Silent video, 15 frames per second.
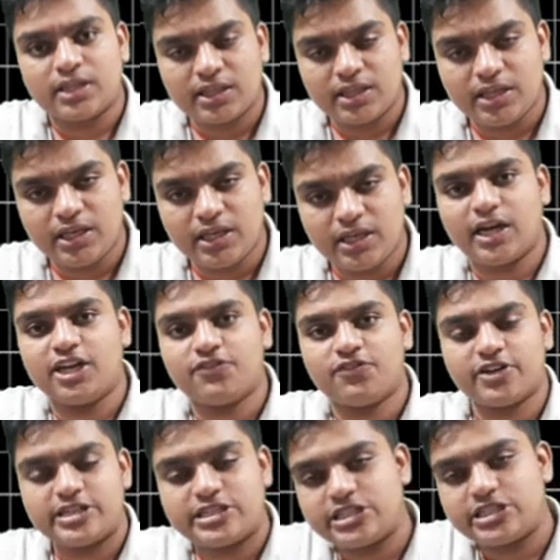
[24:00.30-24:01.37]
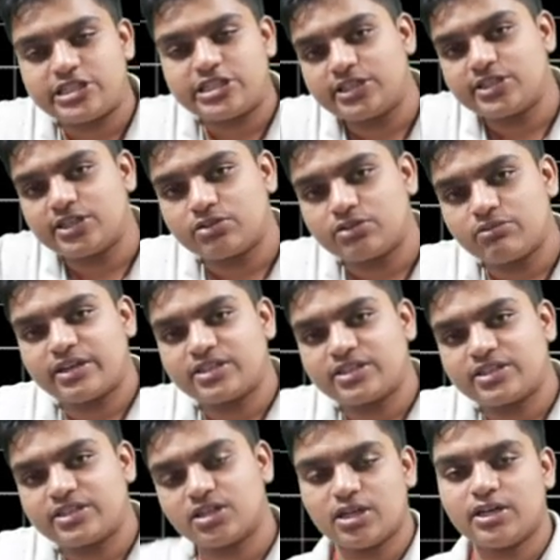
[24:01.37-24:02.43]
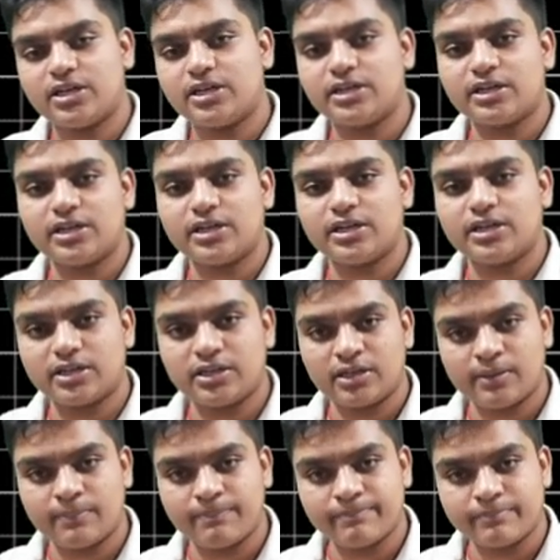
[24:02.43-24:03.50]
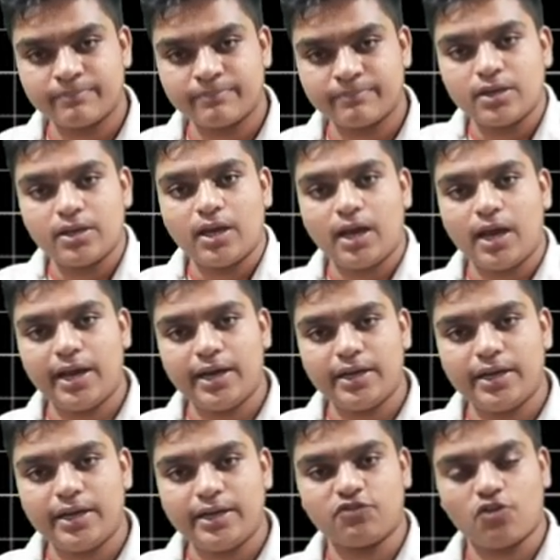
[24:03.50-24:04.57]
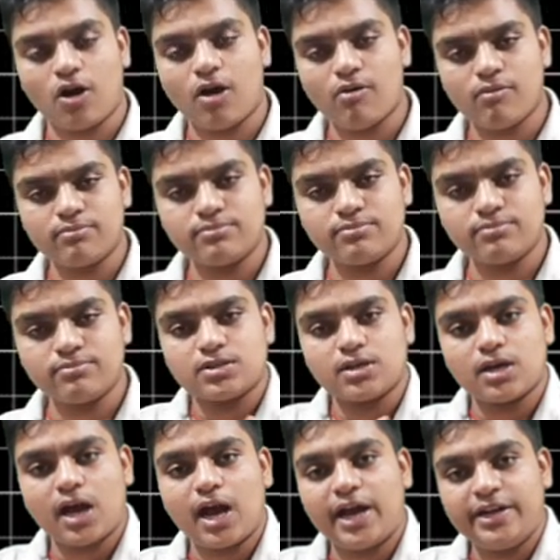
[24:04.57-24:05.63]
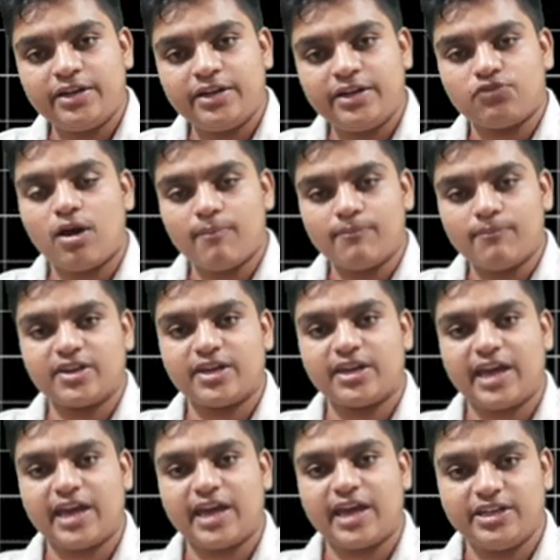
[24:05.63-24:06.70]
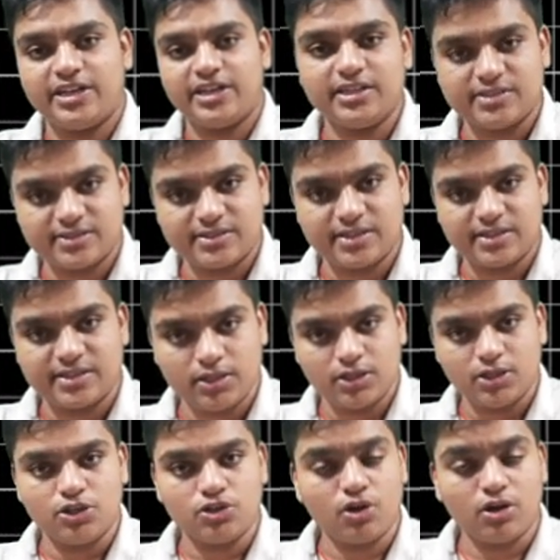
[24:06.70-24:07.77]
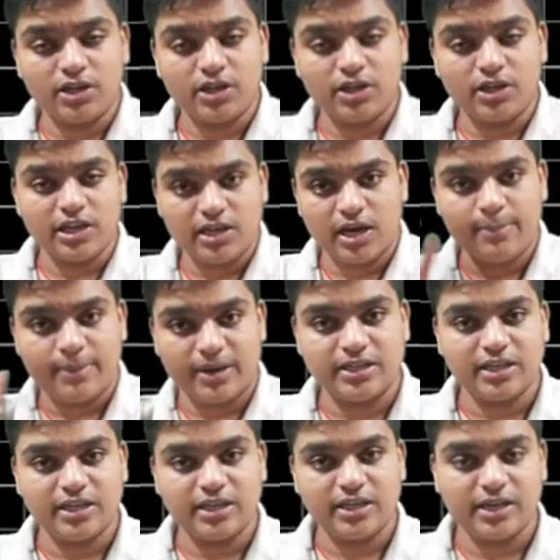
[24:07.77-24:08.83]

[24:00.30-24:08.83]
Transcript: The theca differentiates into external and internal, and it forms a cavity inside, not the theca but the